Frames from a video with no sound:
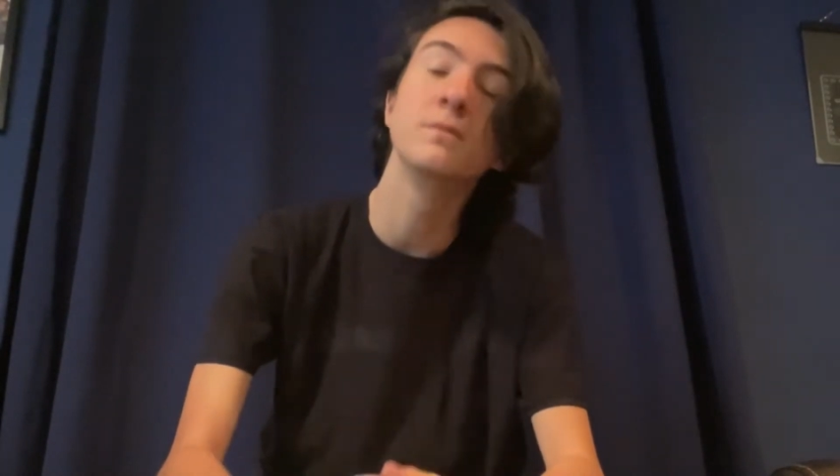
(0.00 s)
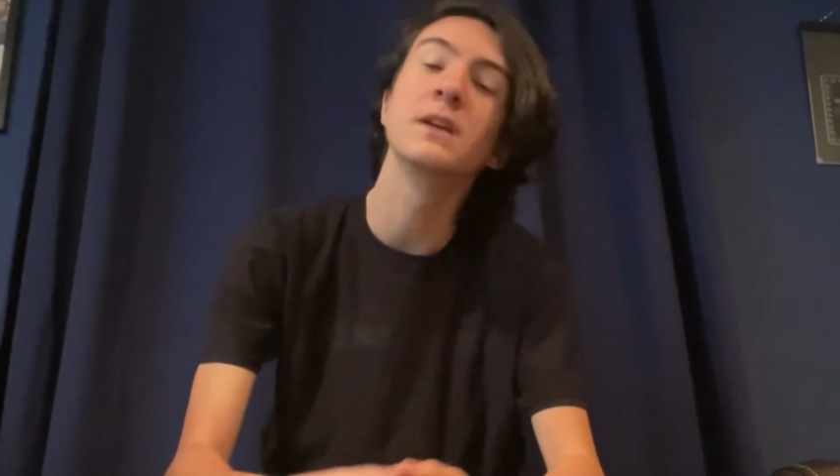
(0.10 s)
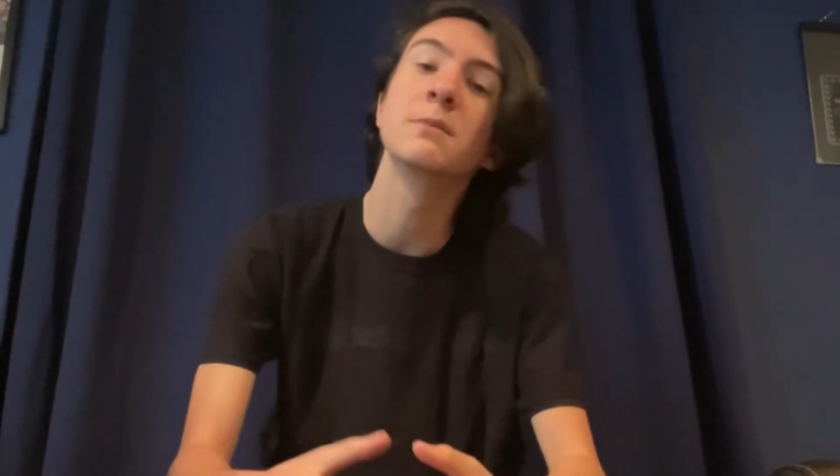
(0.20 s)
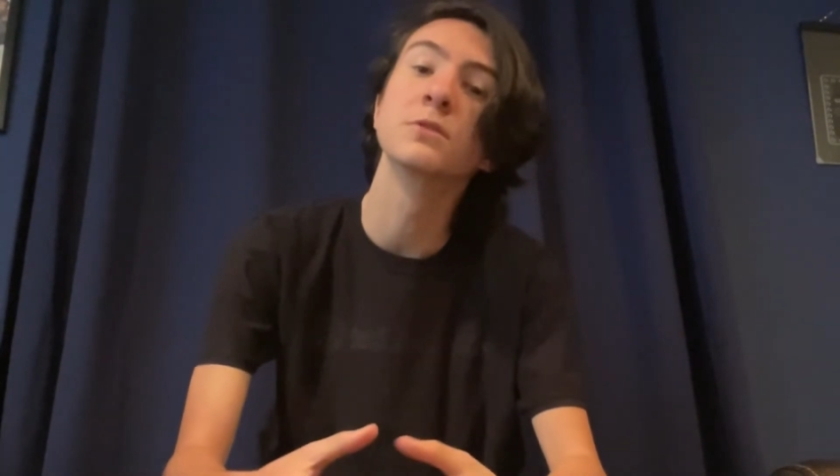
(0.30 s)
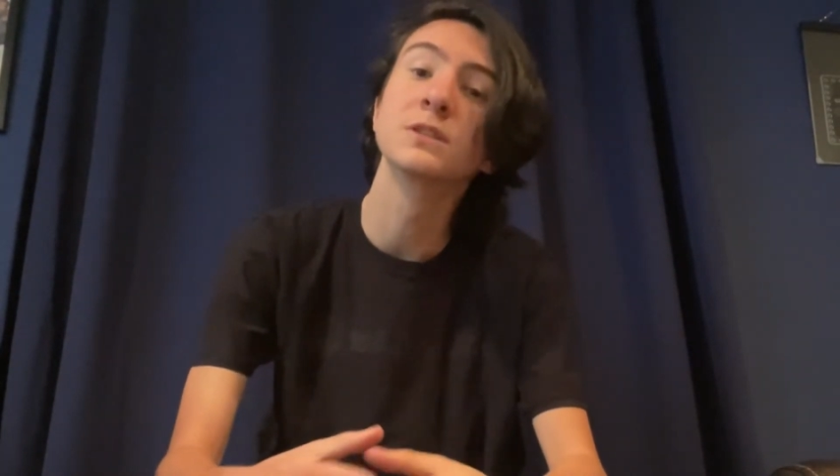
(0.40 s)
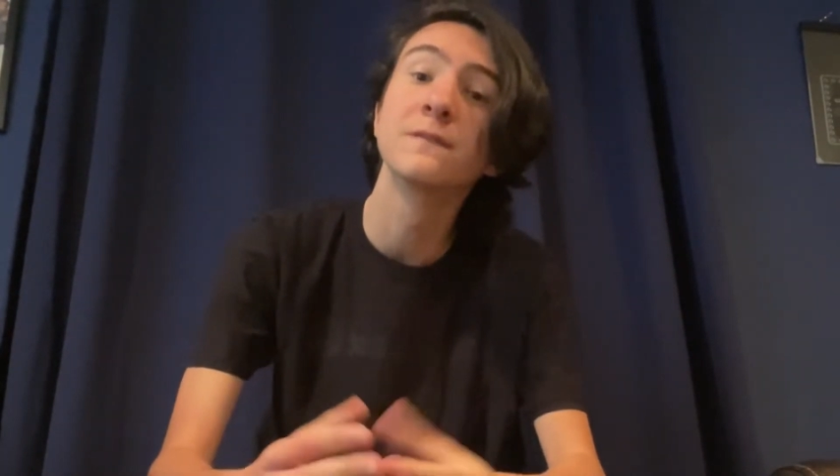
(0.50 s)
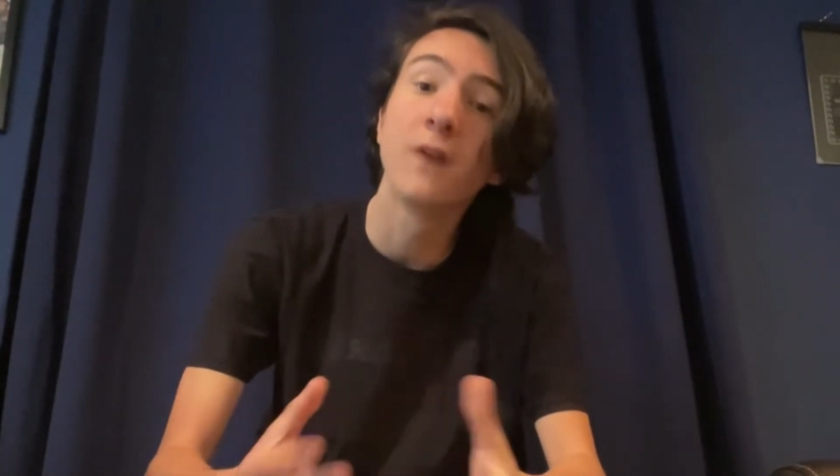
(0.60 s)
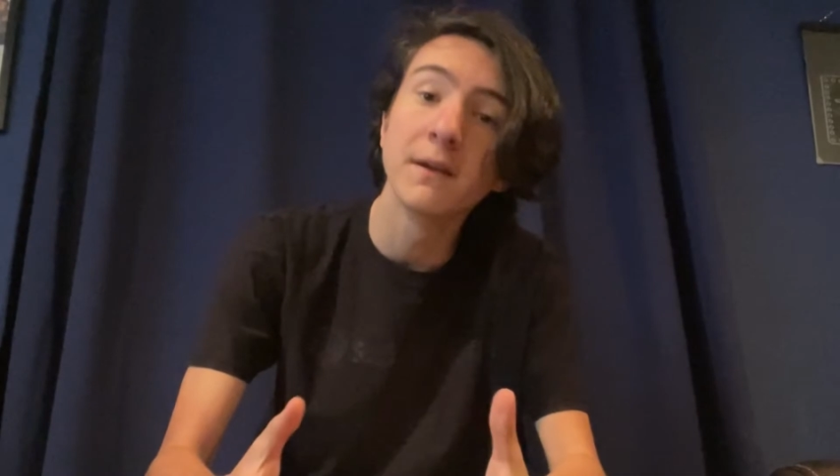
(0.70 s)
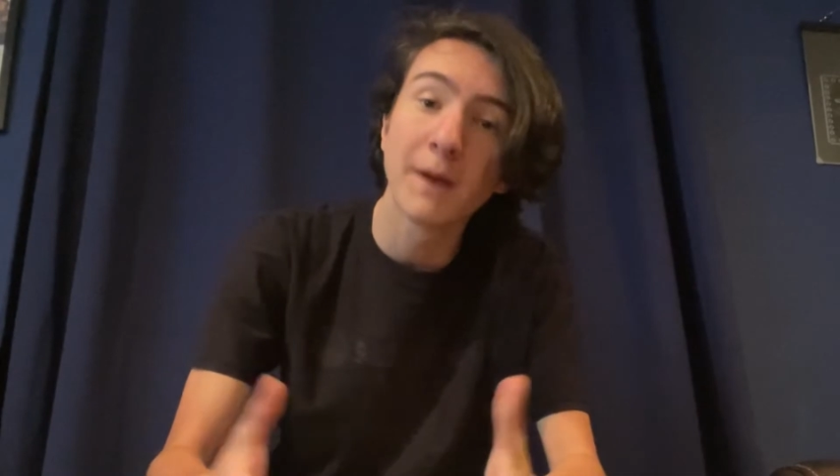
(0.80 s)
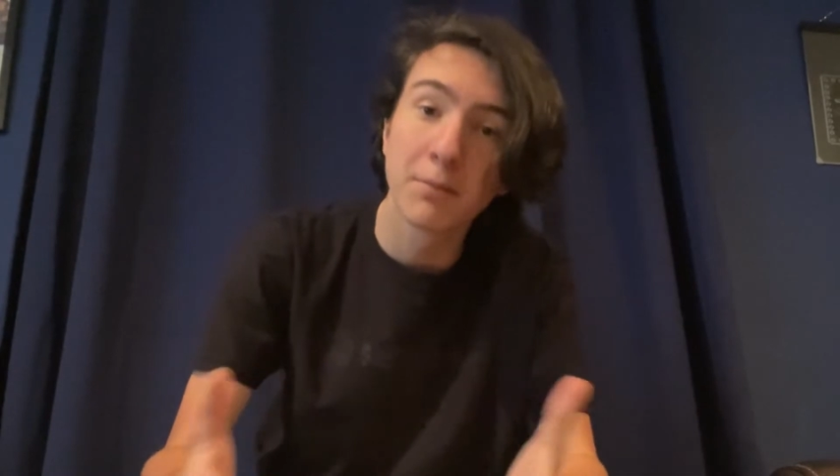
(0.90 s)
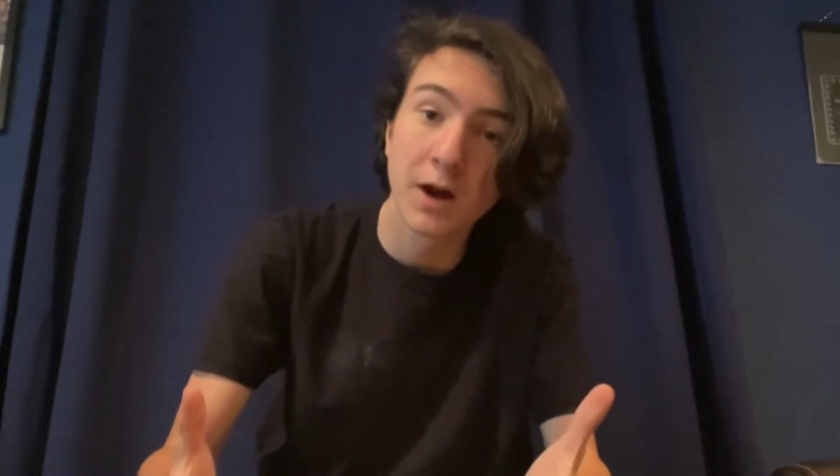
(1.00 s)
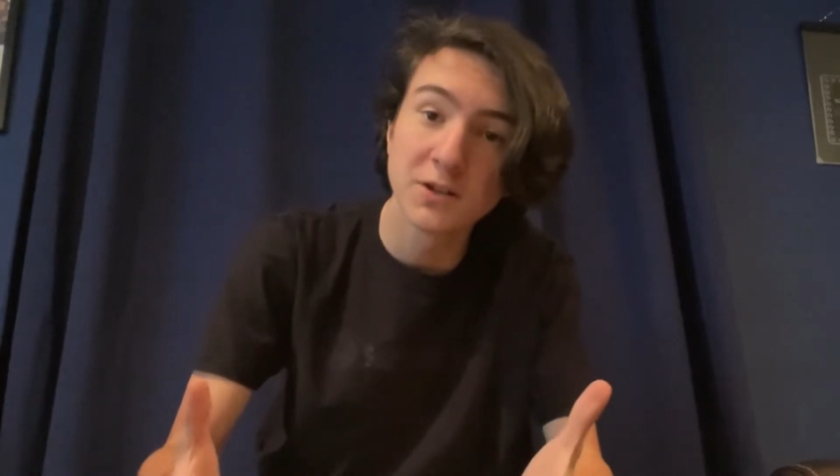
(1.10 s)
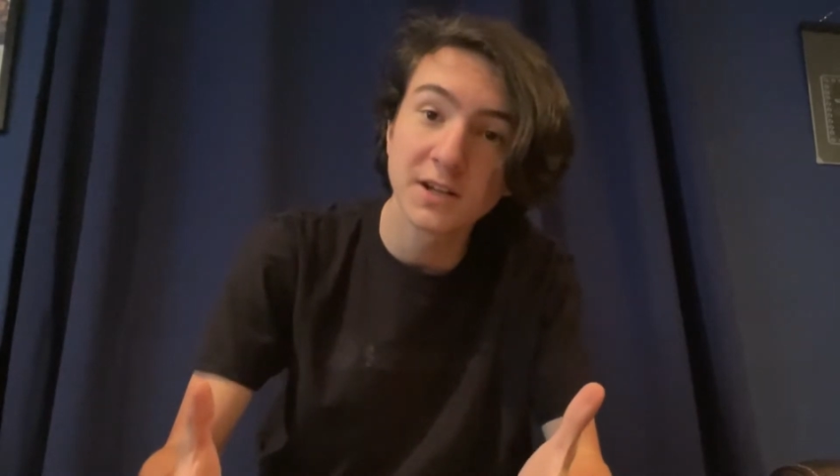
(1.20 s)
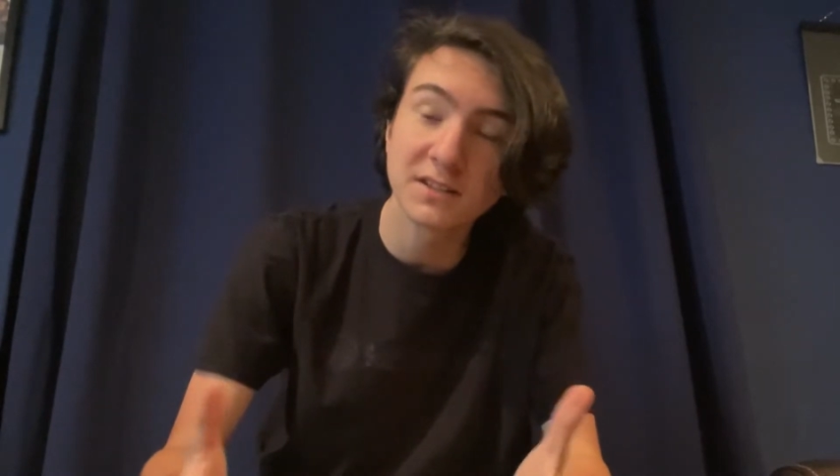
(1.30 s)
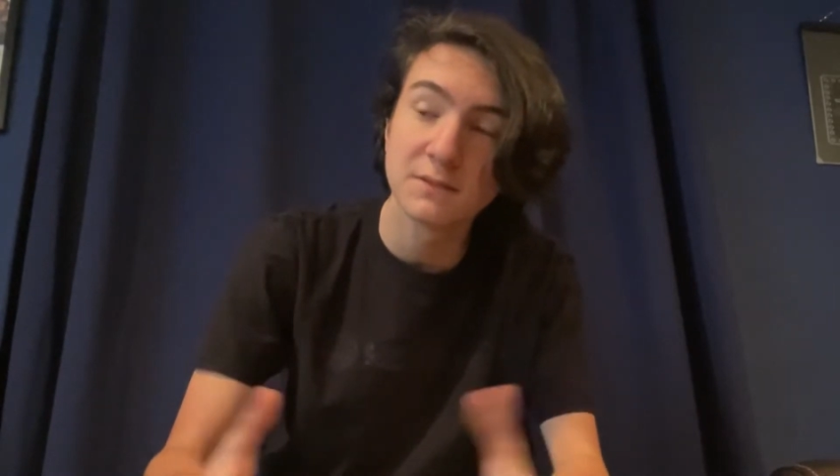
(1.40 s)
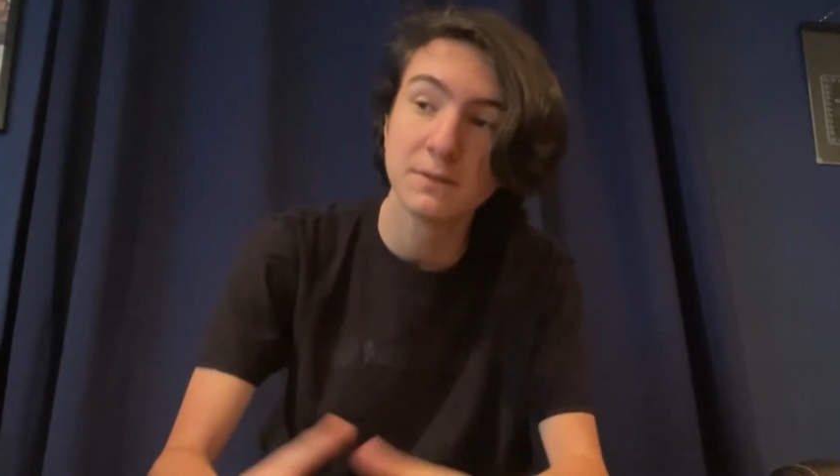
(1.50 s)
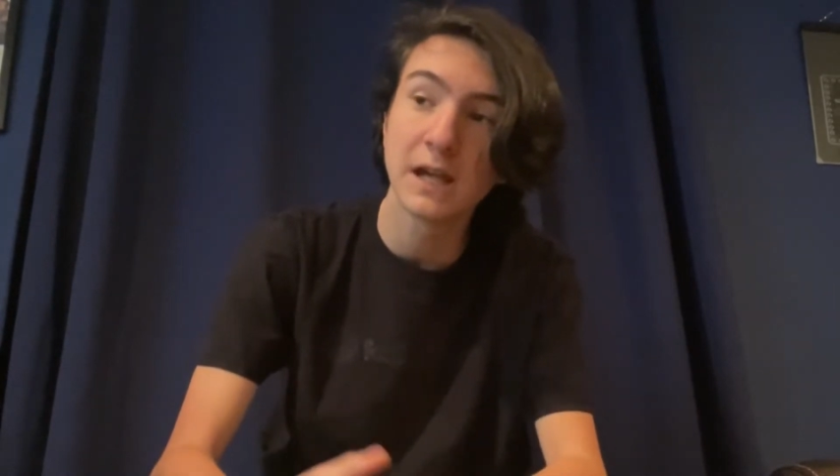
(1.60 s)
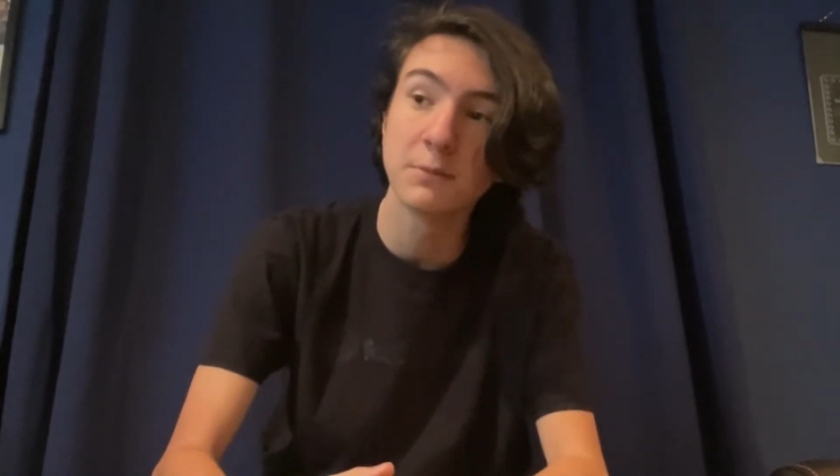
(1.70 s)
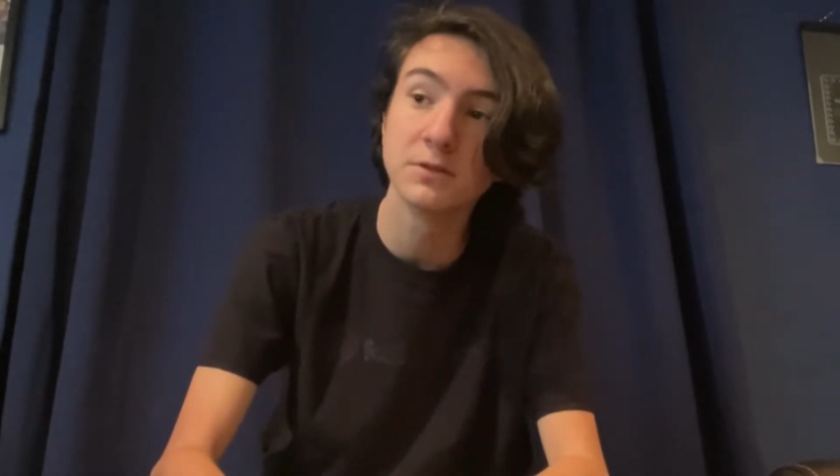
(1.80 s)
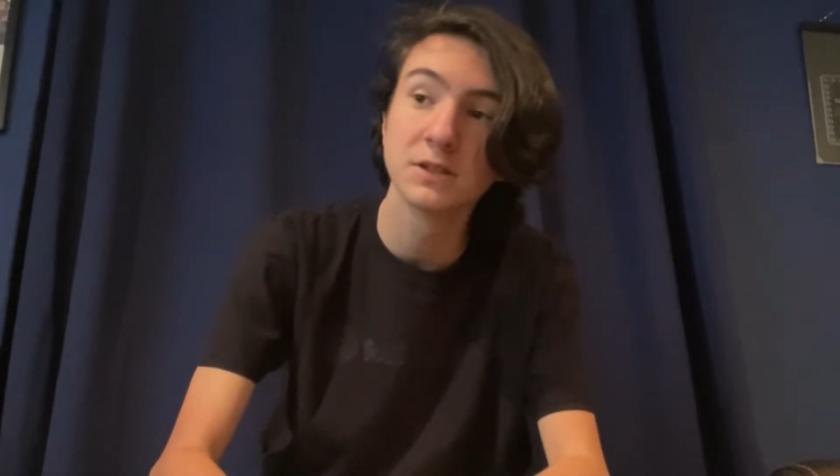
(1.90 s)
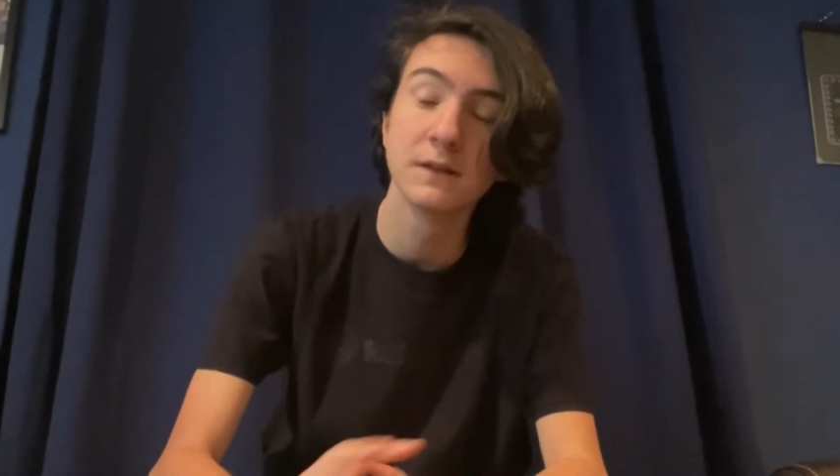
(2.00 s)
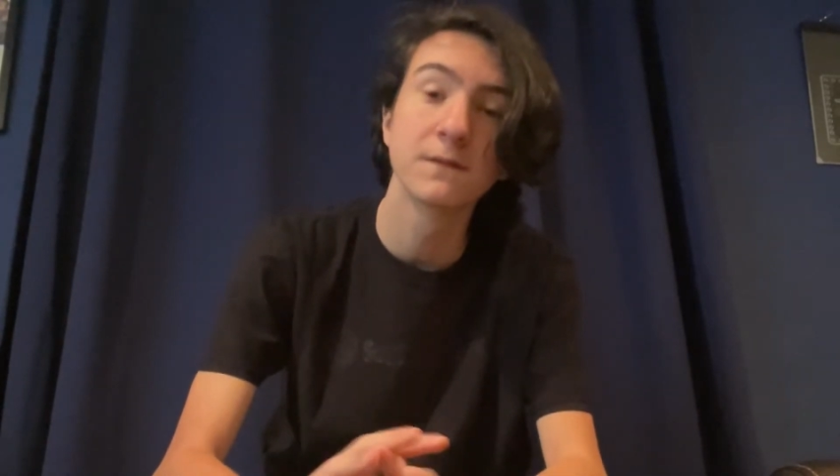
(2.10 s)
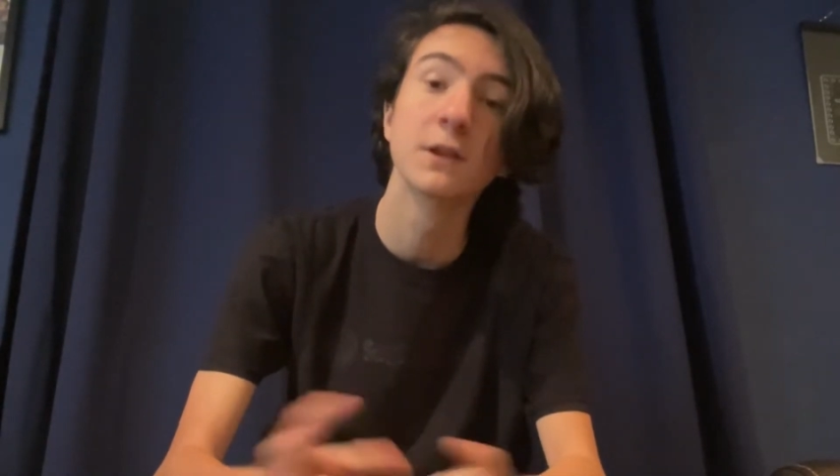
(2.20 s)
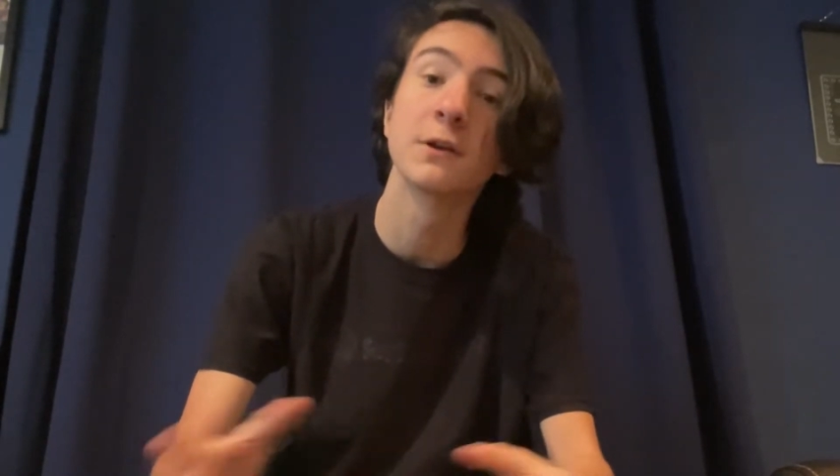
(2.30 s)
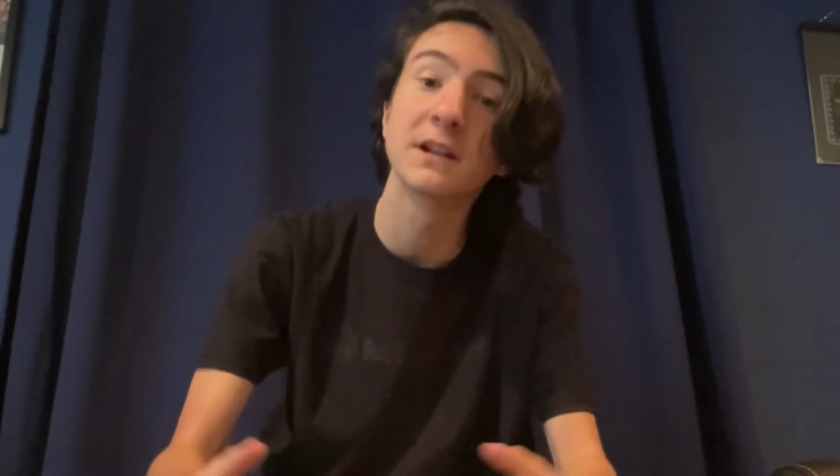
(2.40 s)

be able to fund my projects and be able to further